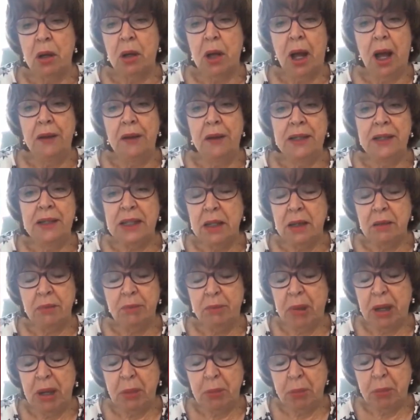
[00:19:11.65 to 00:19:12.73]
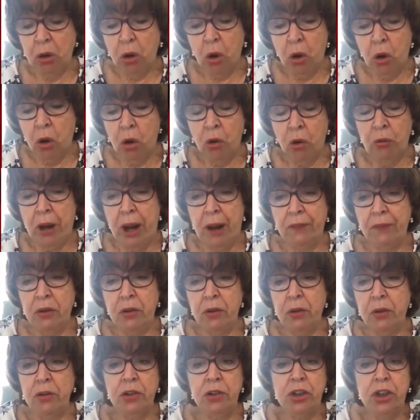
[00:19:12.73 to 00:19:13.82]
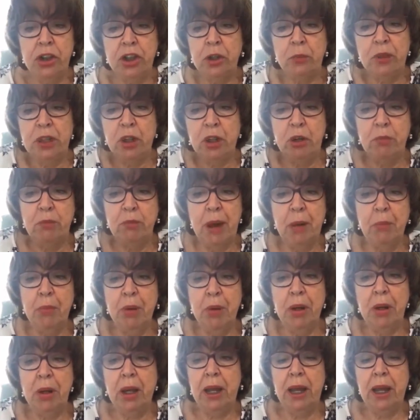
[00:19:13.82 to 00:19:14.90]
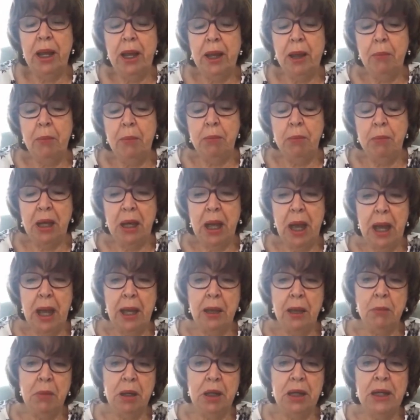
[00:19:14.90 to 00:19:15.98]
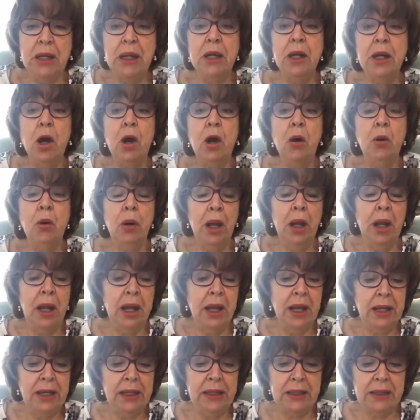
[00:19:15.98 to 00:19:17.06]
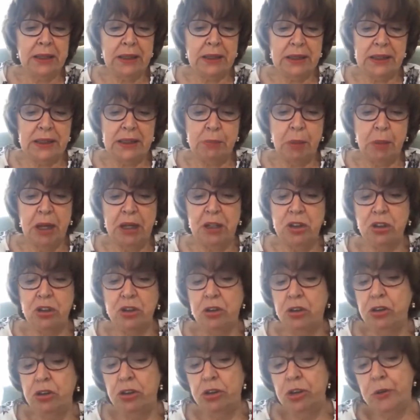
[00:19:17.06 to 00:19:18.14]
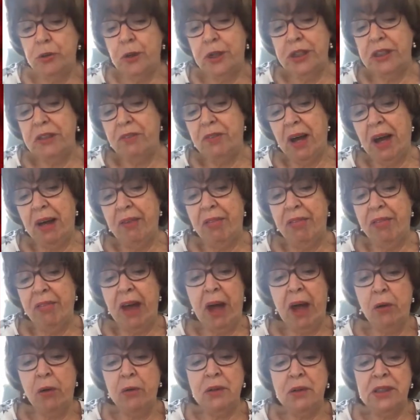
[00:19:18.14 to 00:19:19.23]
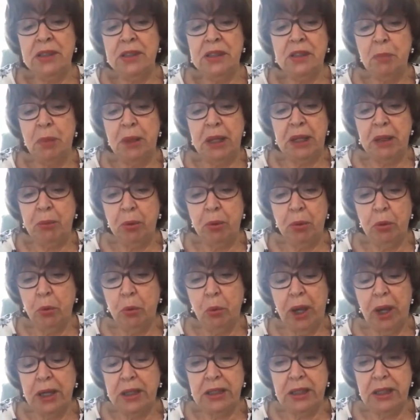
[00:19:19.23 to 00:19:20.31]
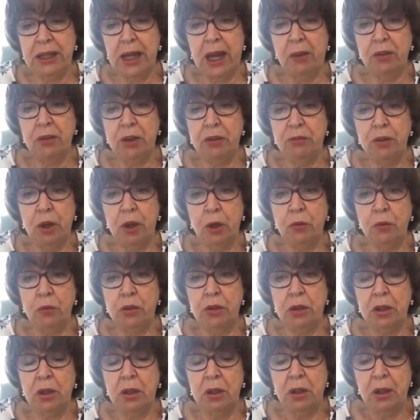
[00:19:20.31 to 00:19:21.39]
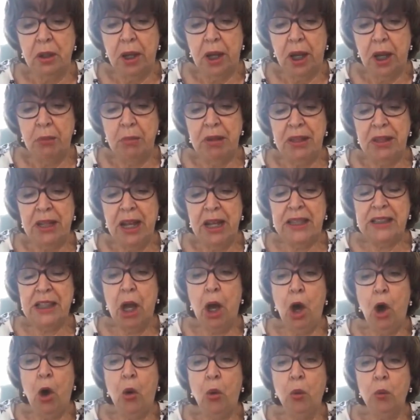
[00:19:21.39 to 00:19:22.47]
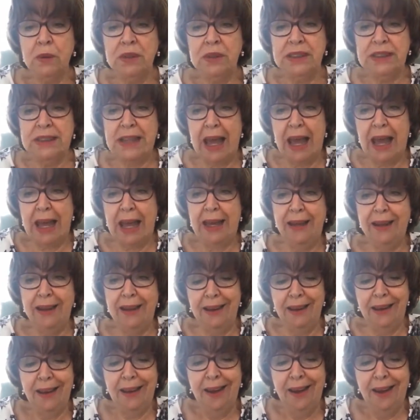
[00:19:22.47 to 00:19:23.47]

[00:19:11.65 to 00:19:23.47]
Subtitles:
And there's people all around the country, I don't know if you remember, Ian McNichol, he suspended 125,000 people who weren't allowed to vote. I mean, that's wholesale